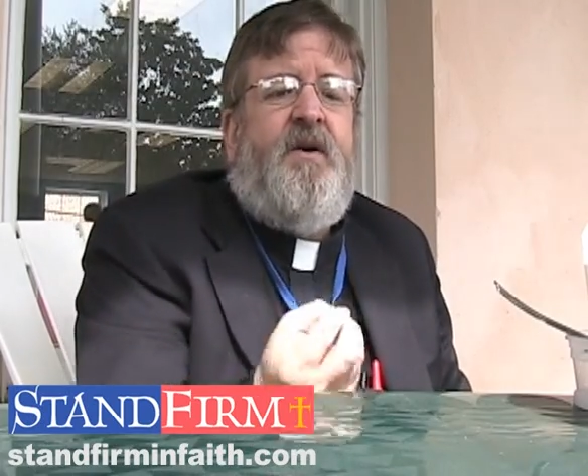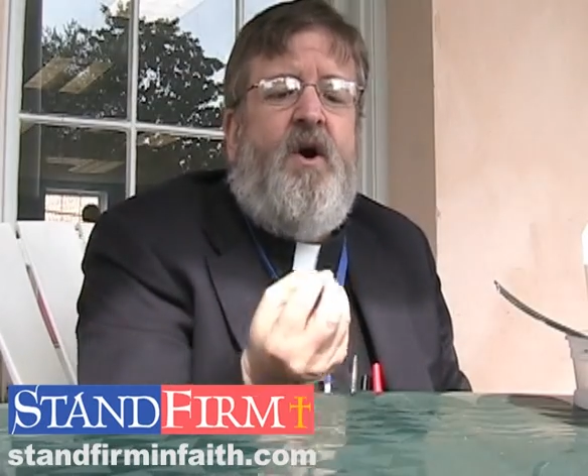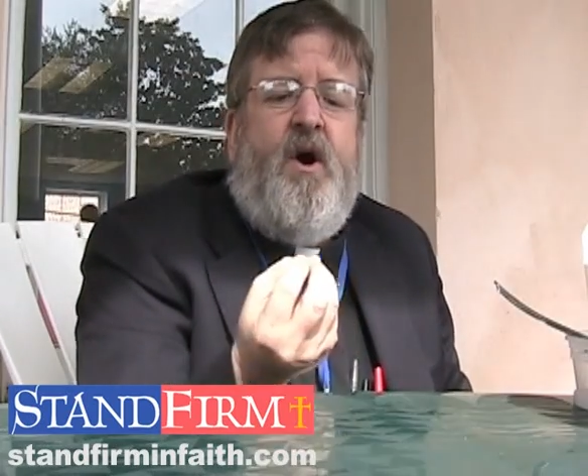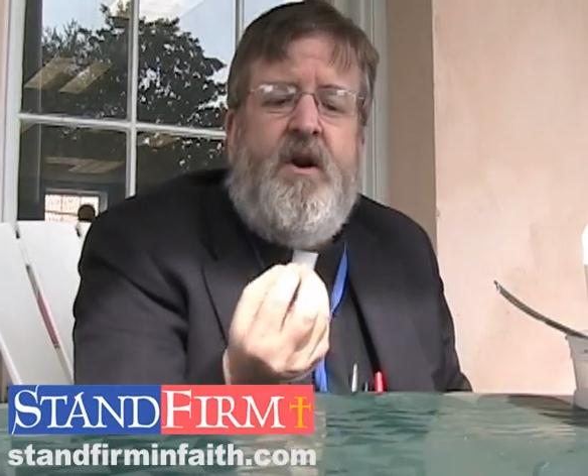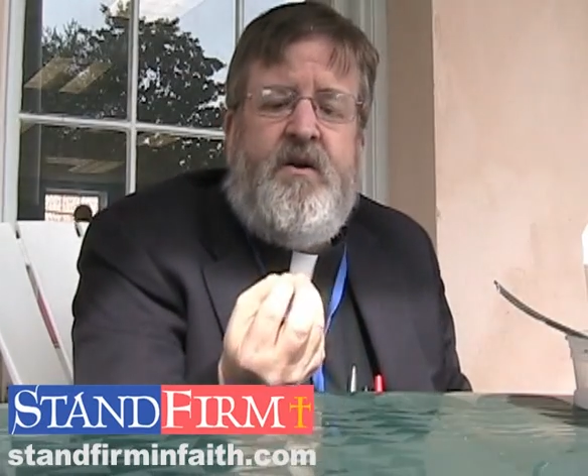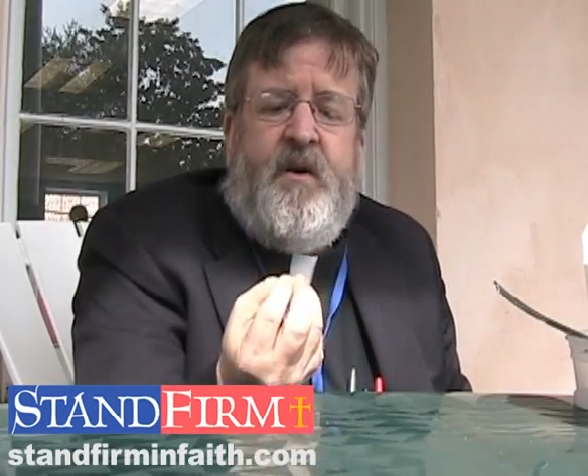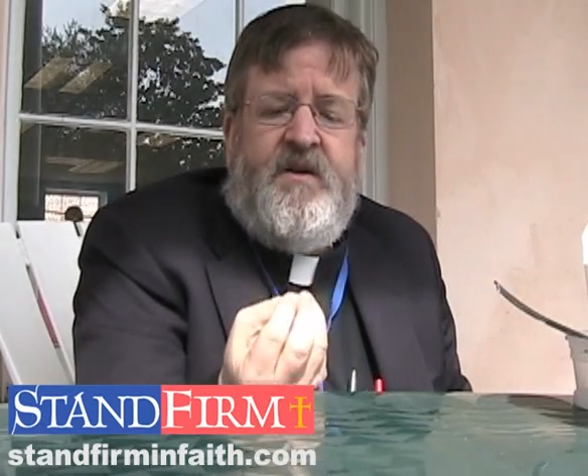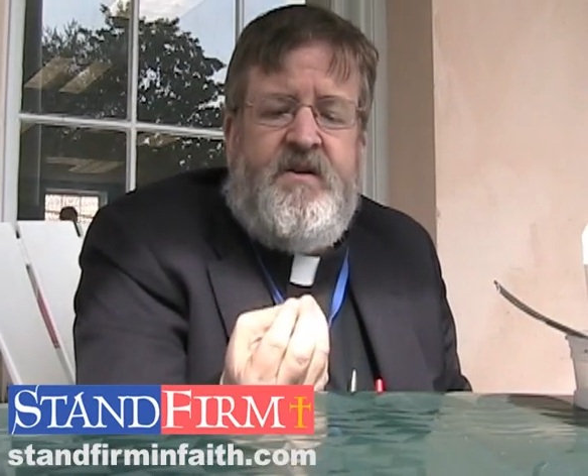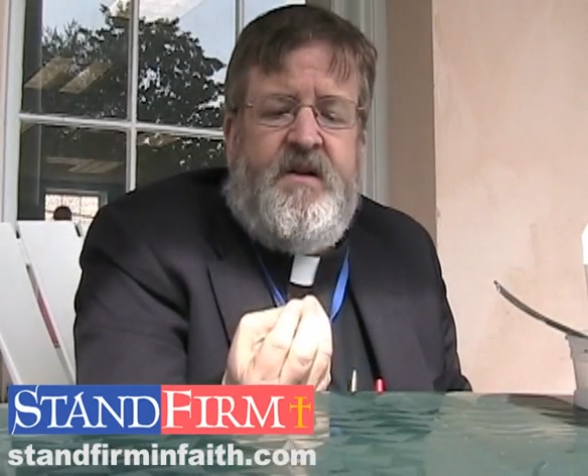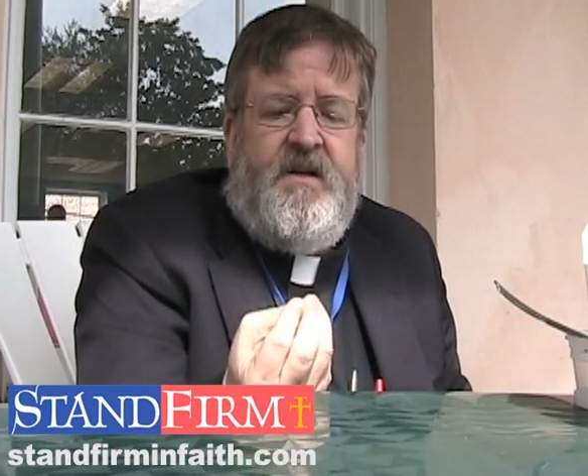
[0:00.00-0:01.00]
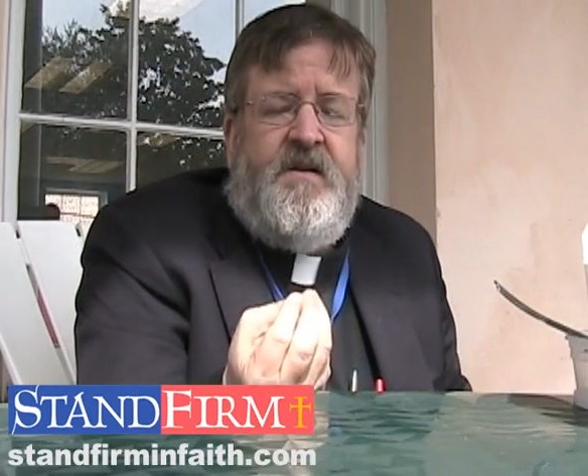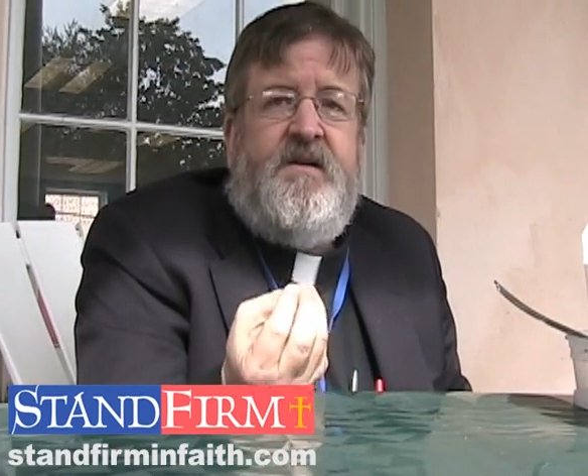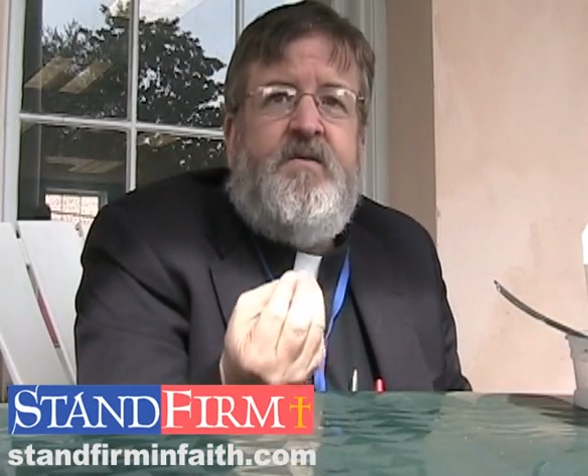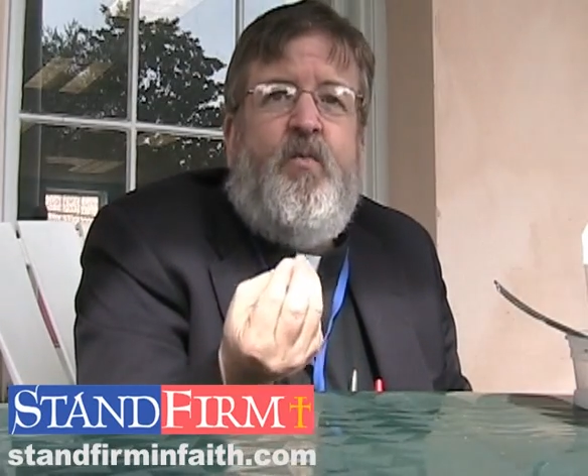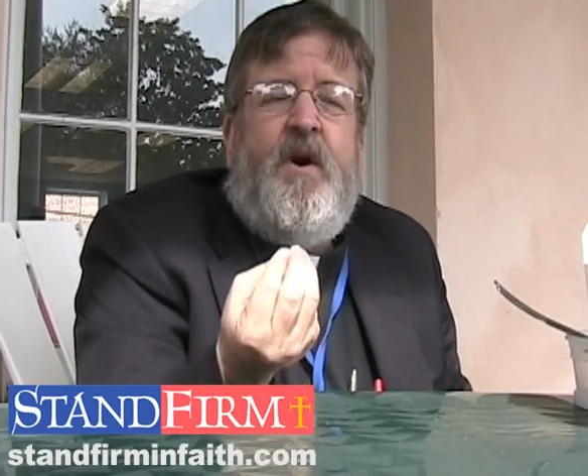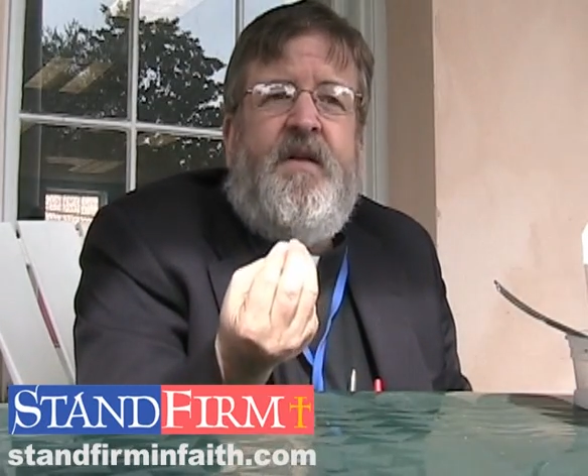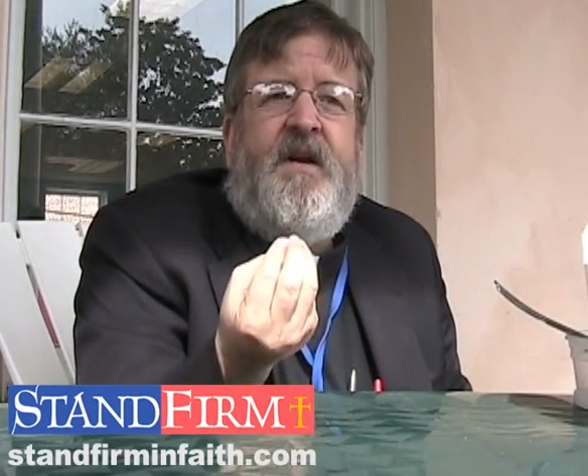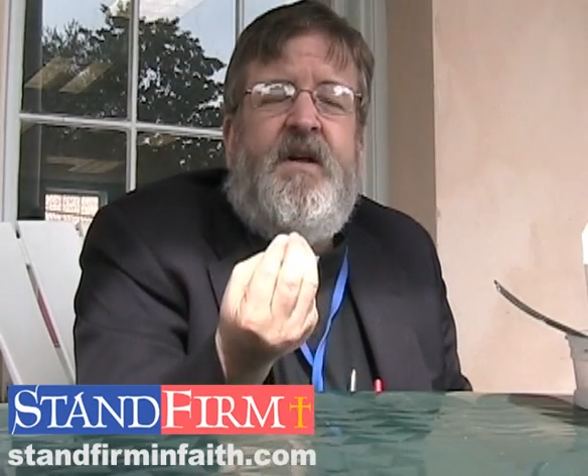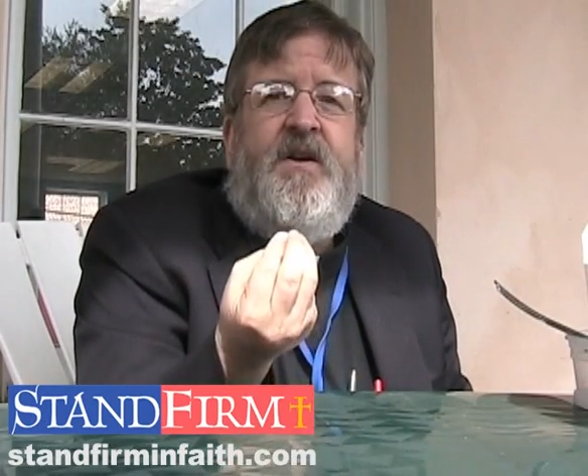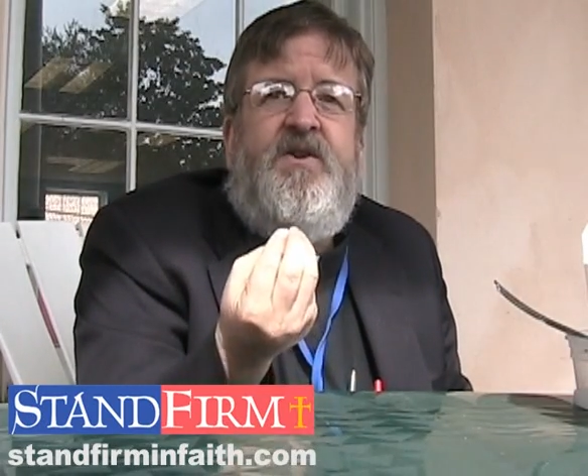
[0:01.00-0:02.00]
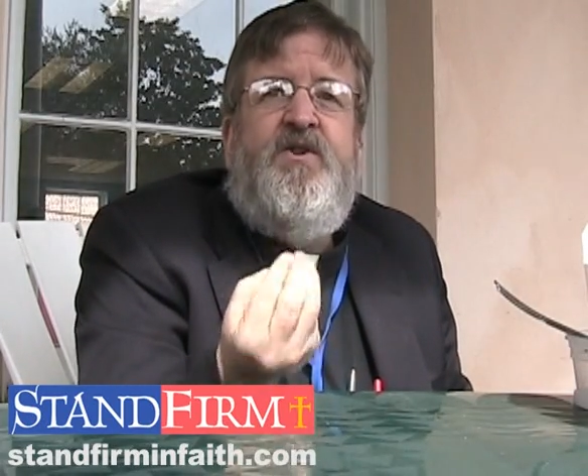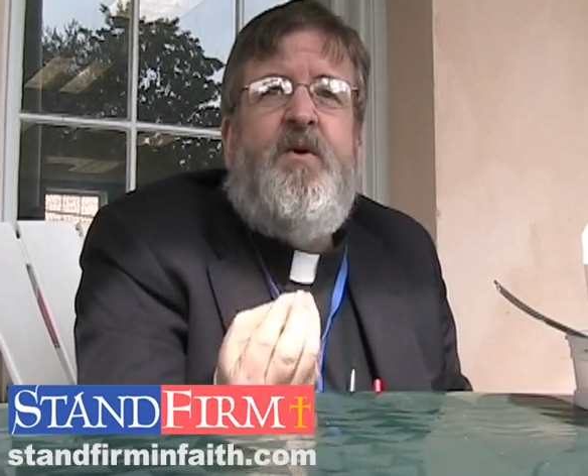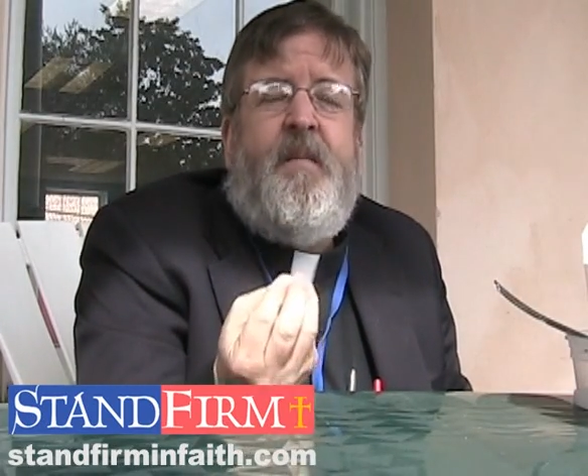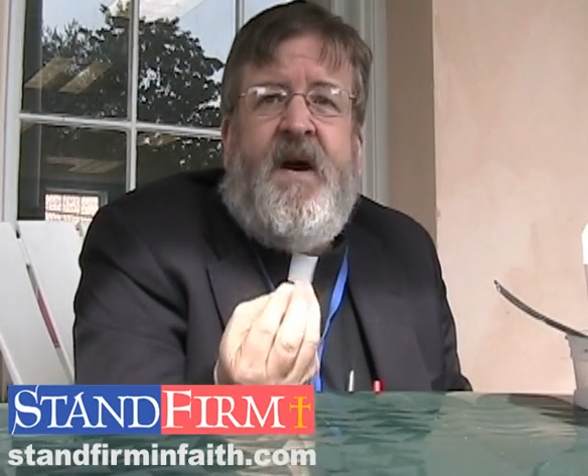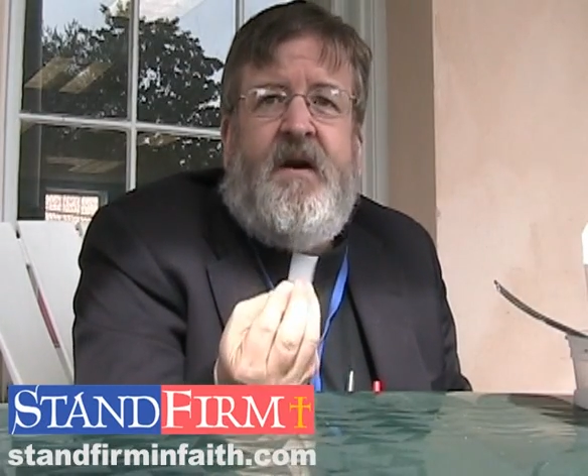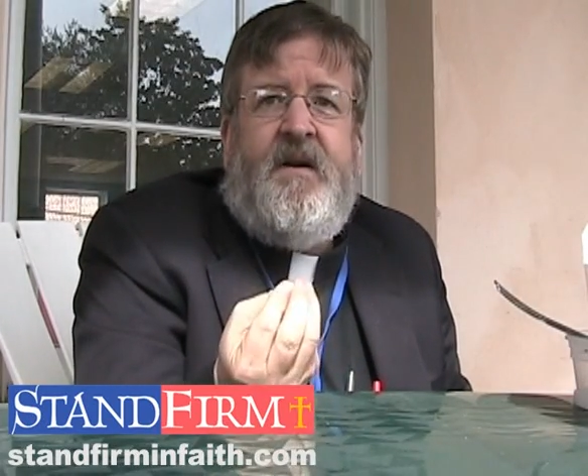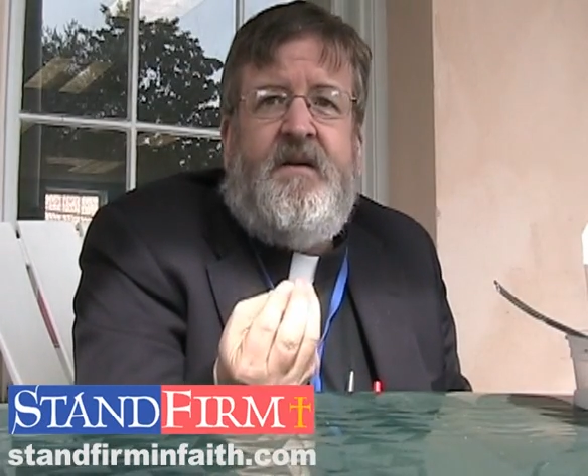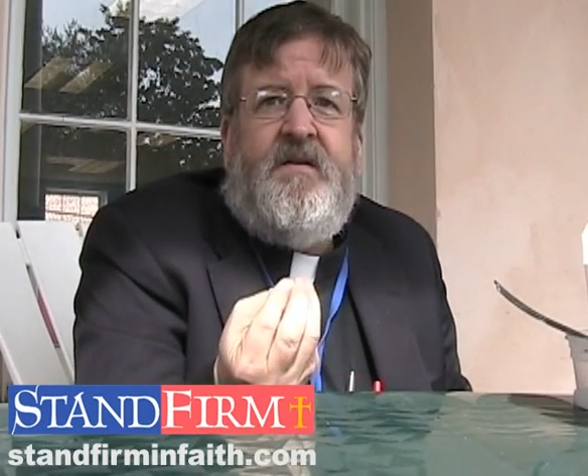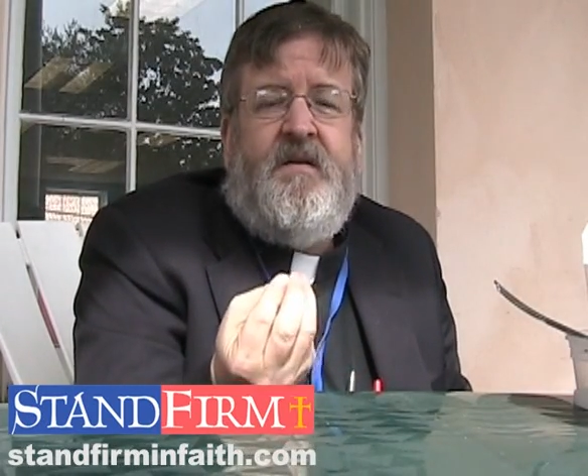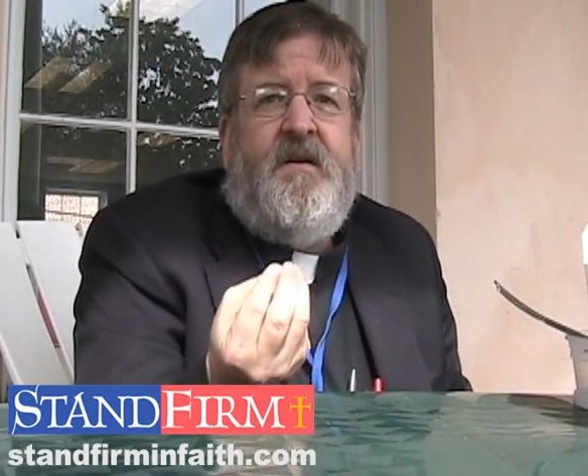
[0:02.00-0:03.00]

The hard question is, what are they going to do about it?